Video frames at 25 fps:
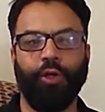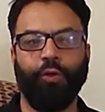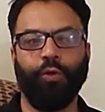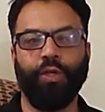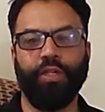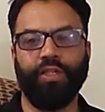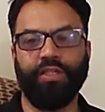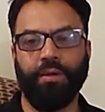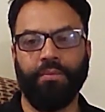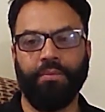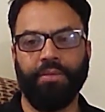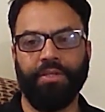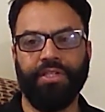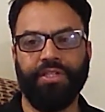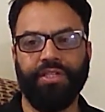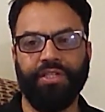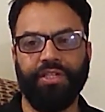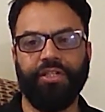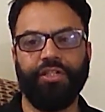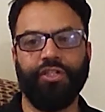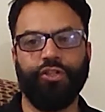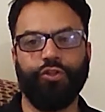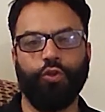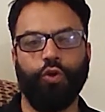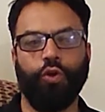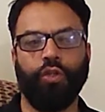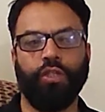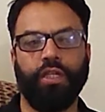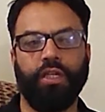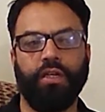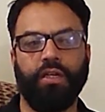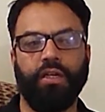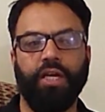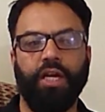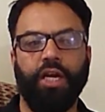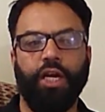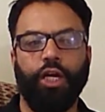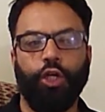doing some researches on
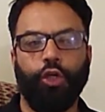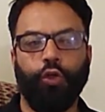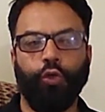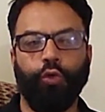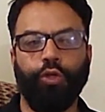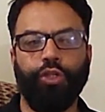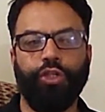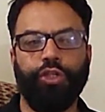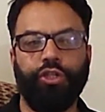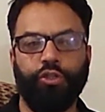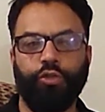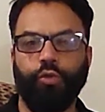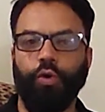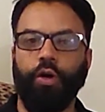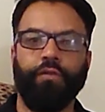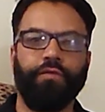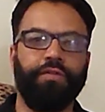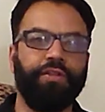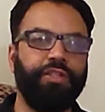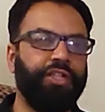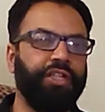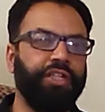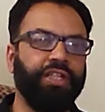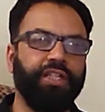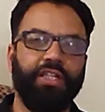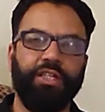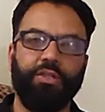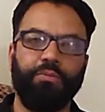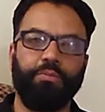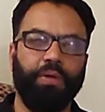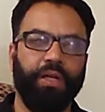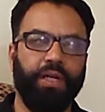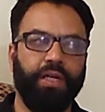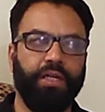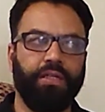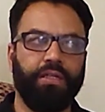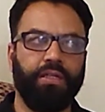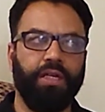the tourists who are visiting this
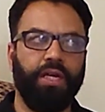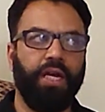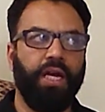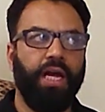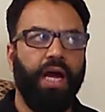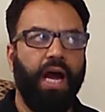place.